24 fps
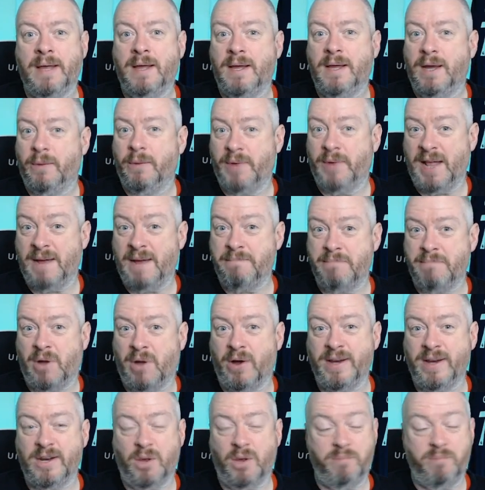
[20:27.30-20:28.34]
With that in
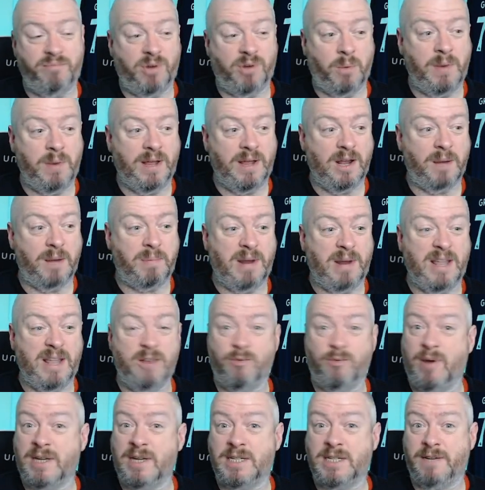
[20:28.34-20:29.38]
mind, I'm probably going to play the
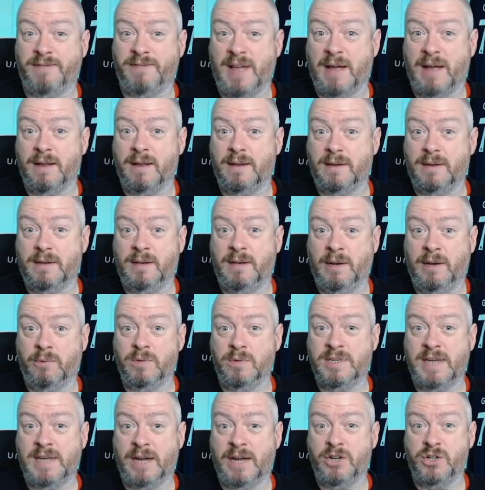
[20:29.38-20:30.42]
rest of that little
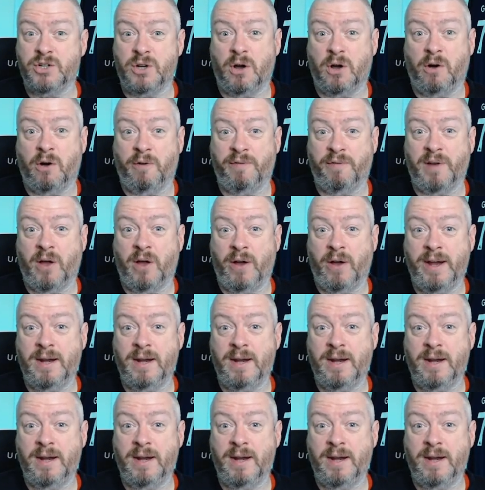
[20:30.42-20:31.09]
section offline.